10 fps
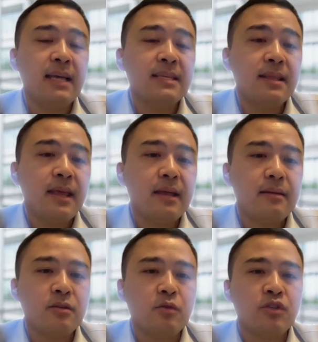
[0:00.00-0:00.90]
lessen
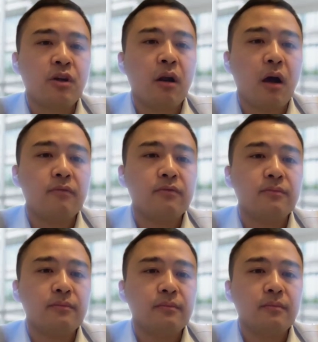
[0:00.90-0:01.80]
it to start off.
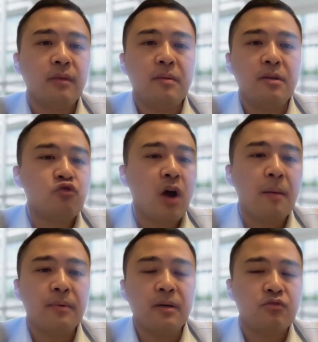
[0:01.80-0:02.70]
Maybe
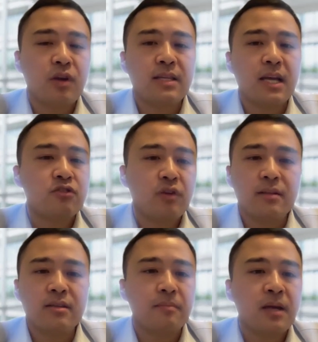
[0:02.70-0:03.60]
drop a stress test
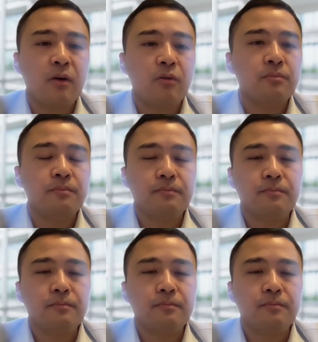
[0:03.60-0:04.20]
rate sometime.